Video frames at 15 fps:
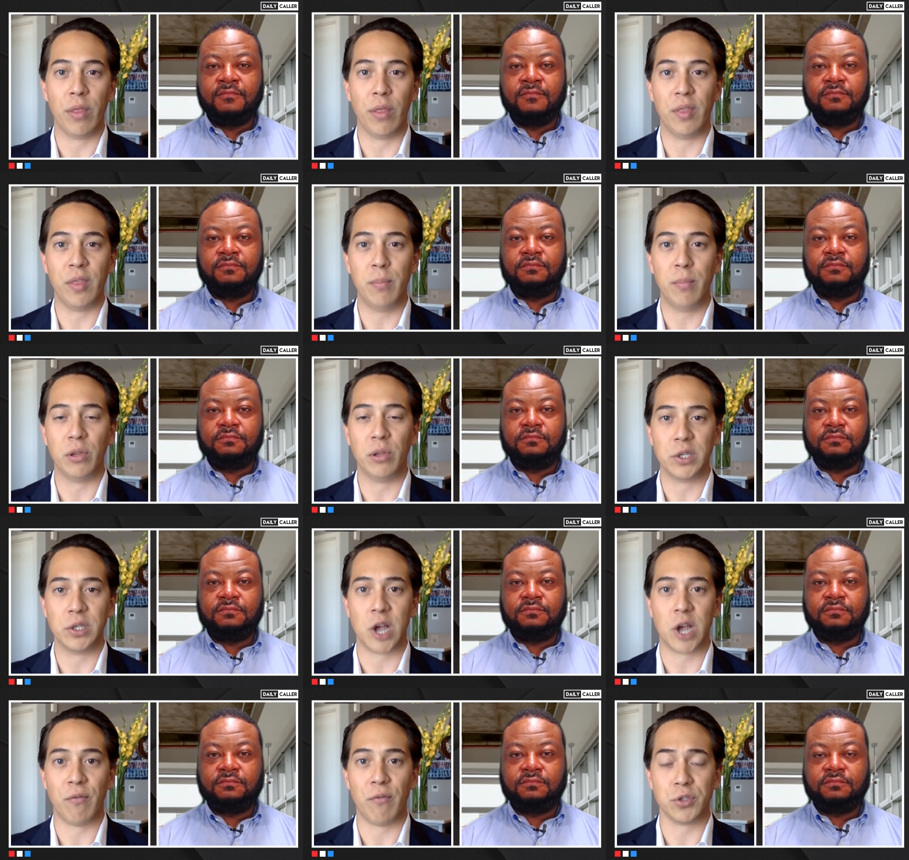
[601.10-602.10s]
Speaker 1: with the
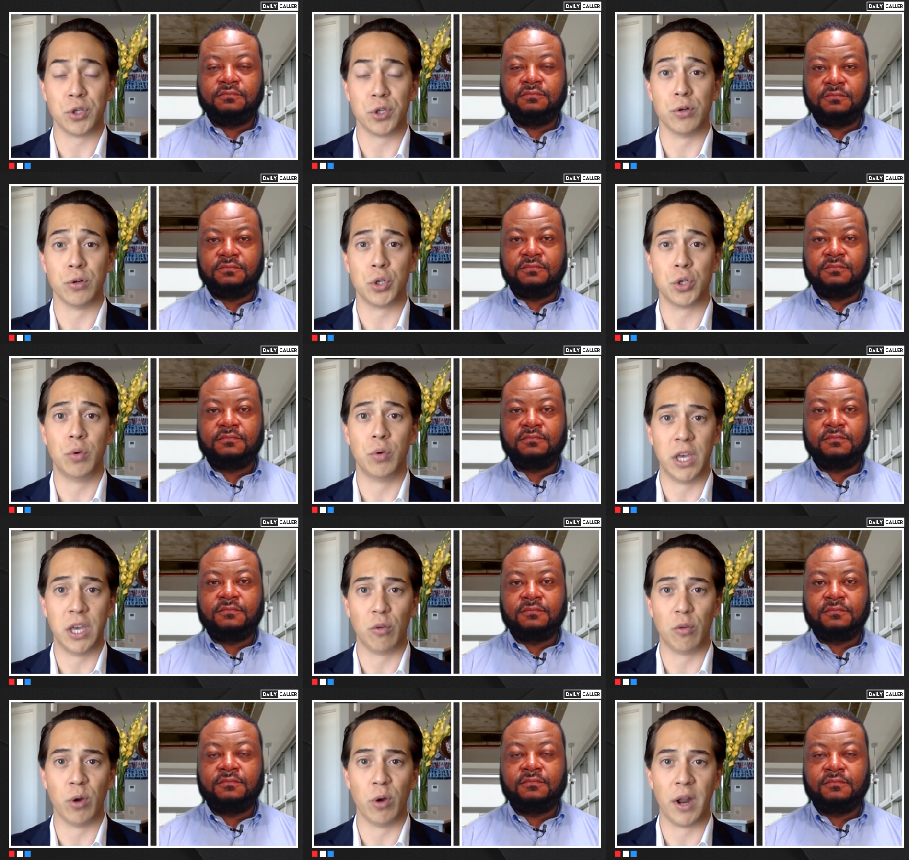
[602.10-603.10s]
police officers who
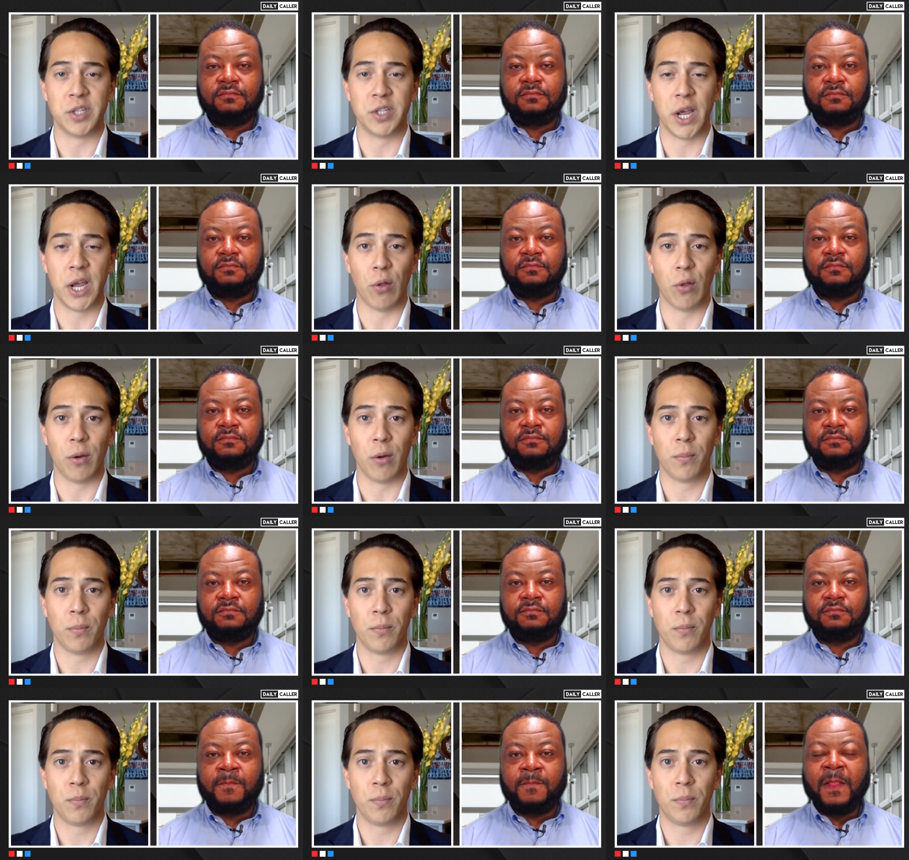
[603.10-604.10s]
killed Breonna Taylor?
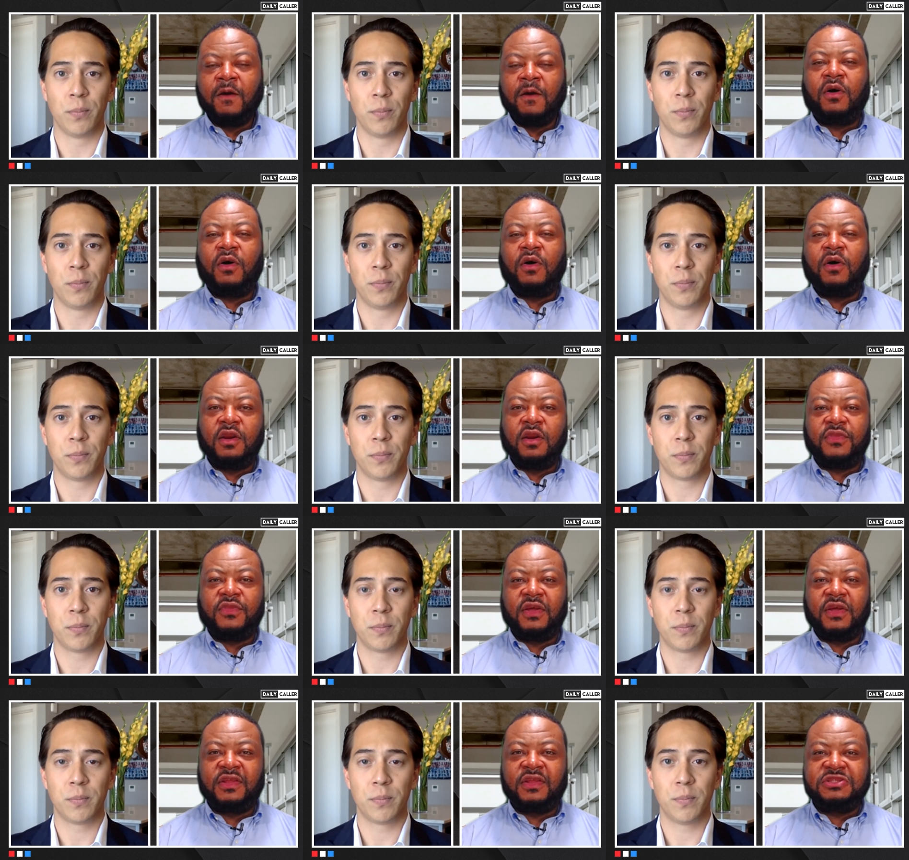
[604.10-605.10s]
Speaker 2: Well, you
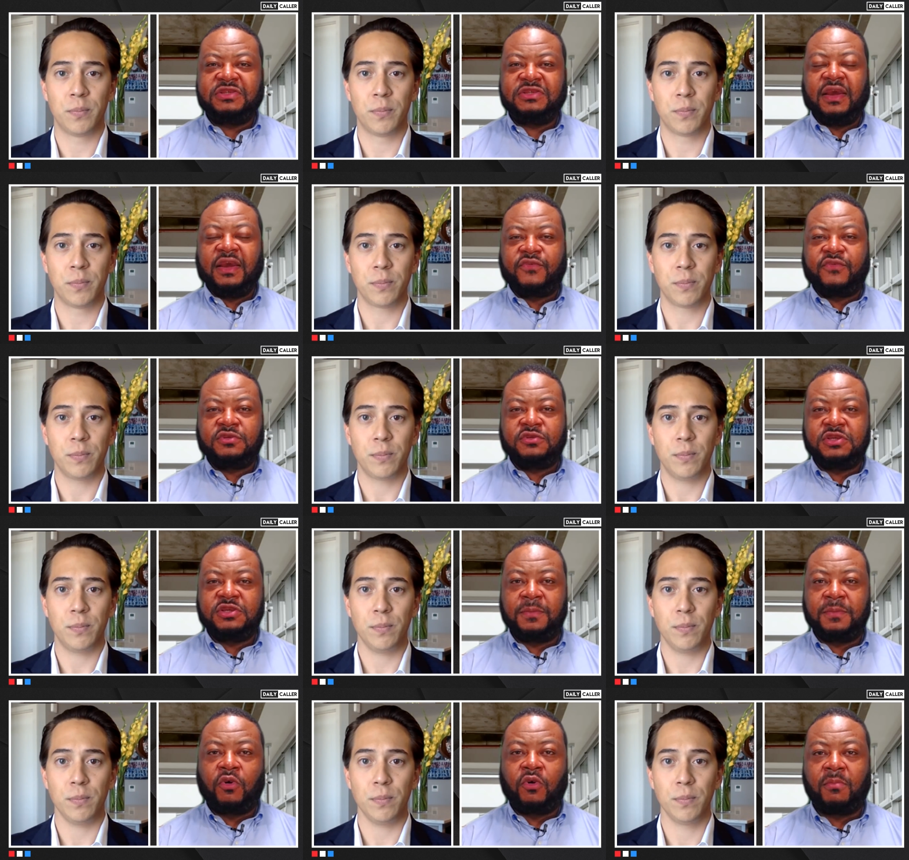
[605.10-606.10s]
know, th this is an
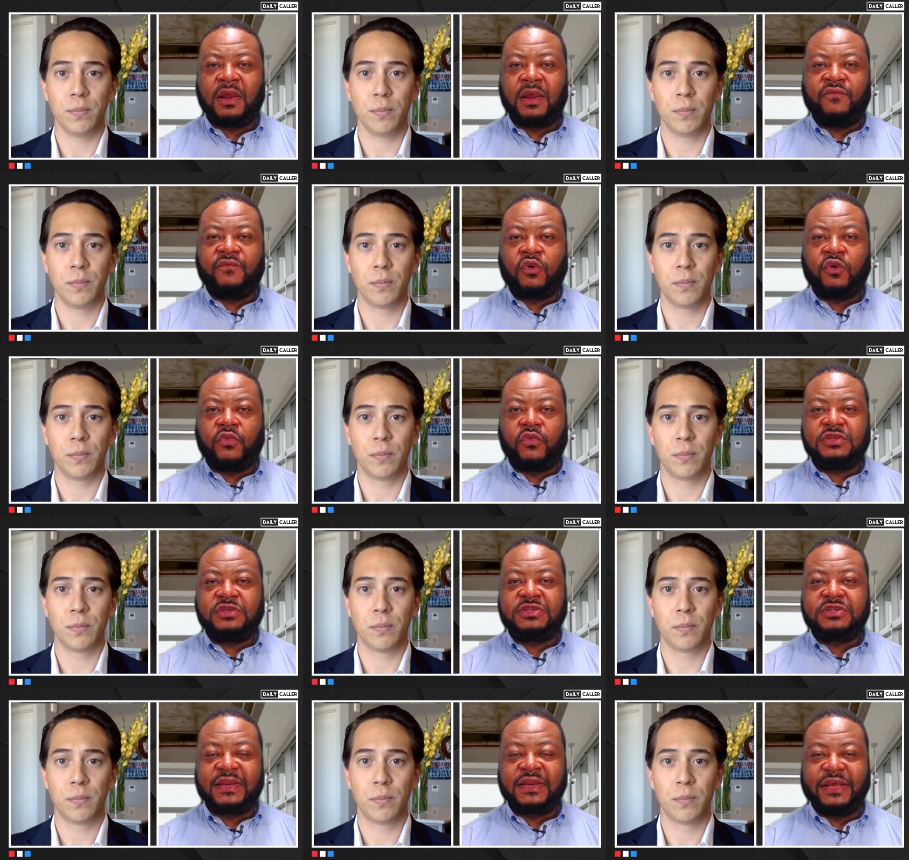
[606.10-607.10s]
interesting point about the
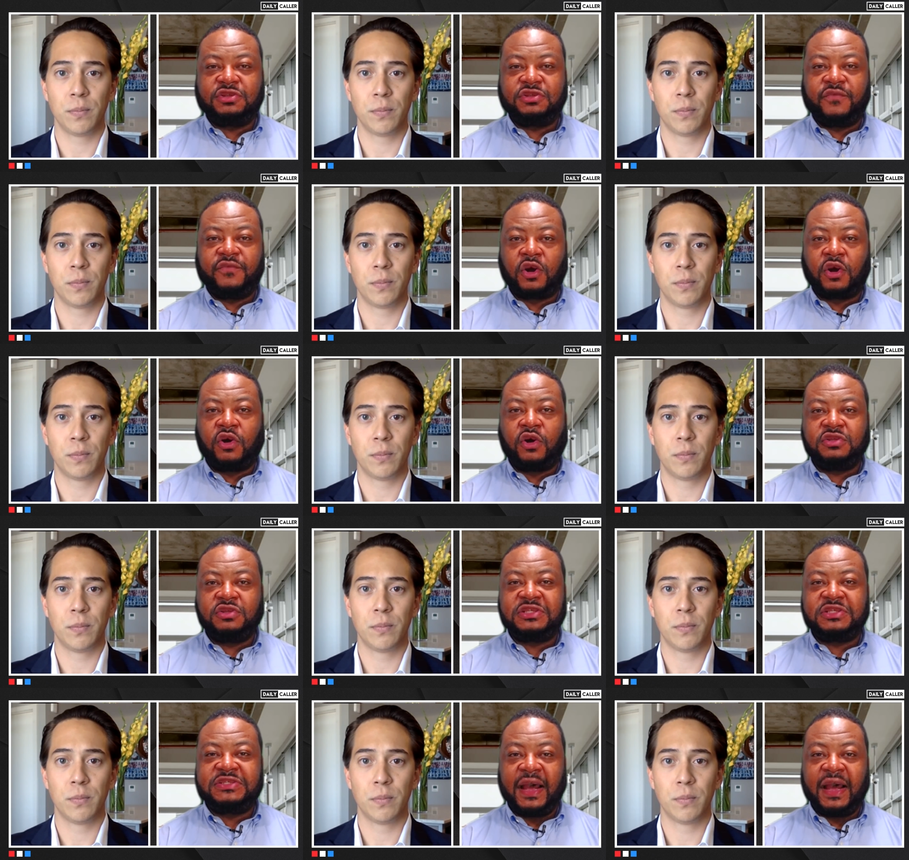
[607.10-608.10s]
voyeuristic nature of our
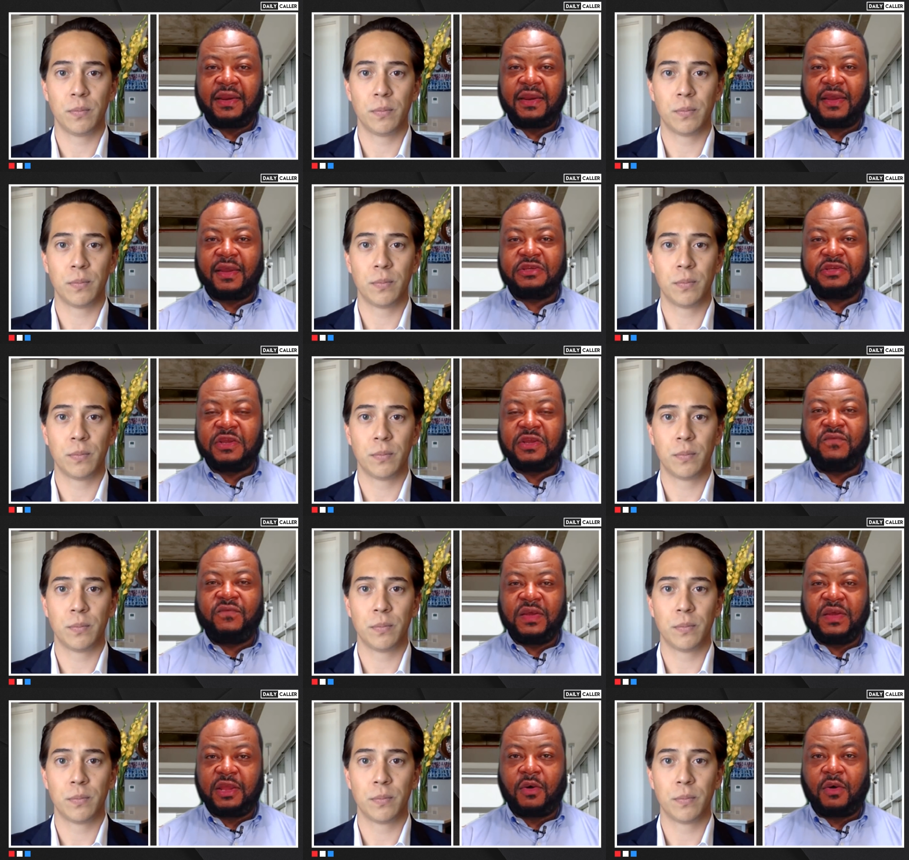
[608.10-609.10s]
current society. It's the
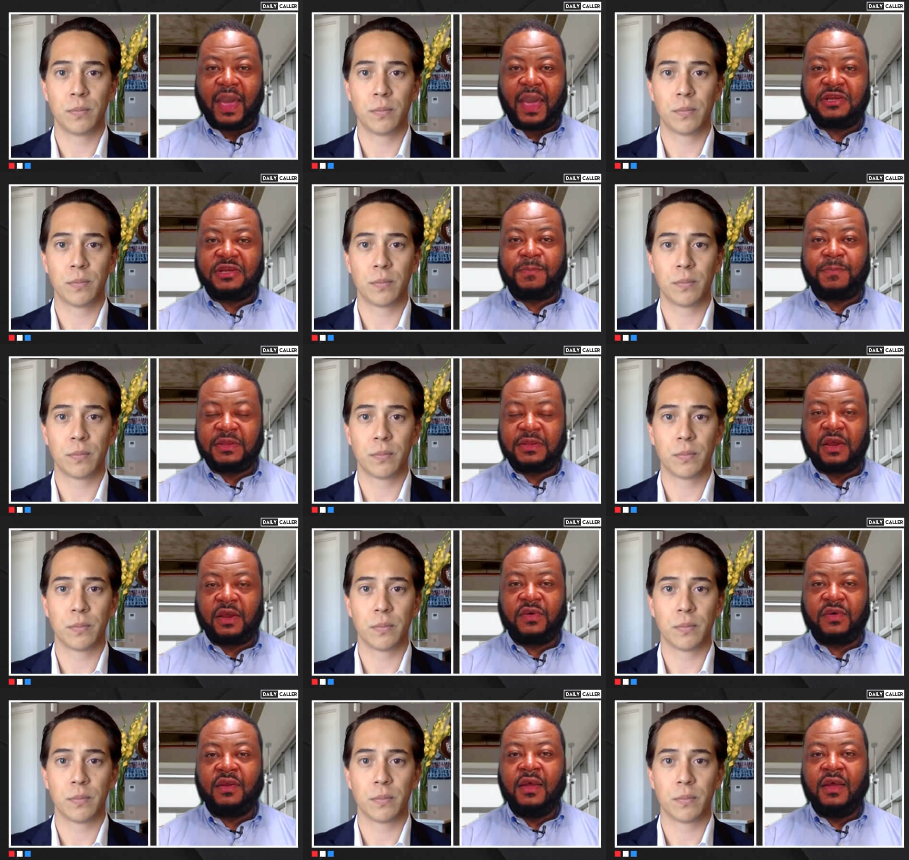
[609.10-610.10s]
video
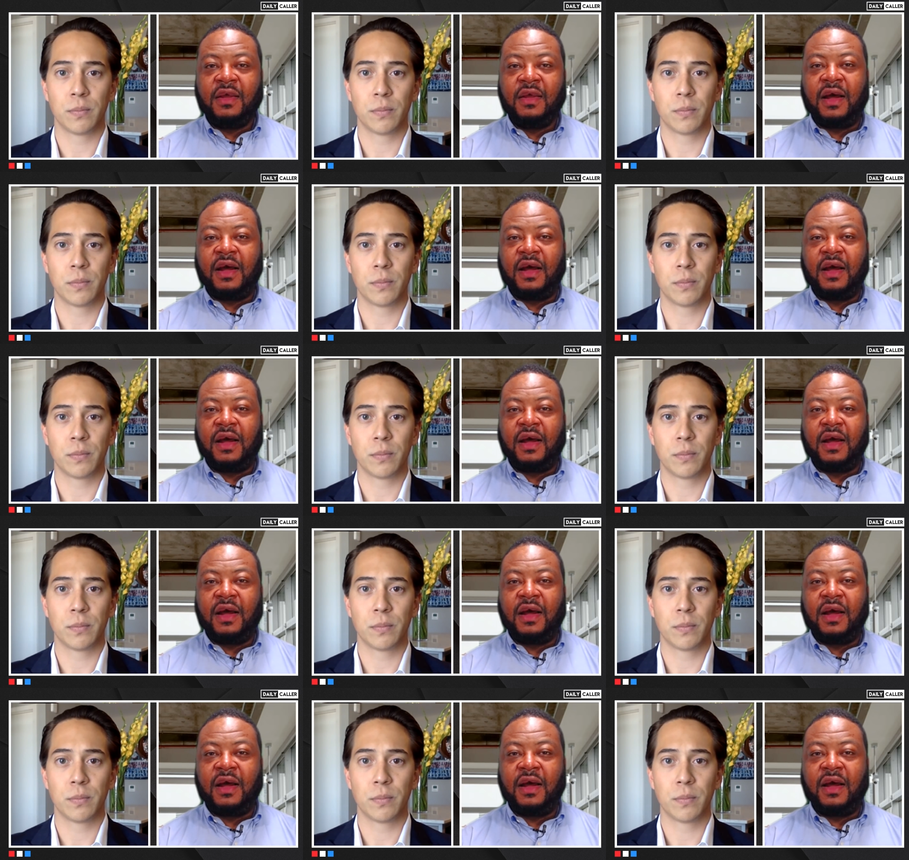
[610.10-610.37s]
aspect of it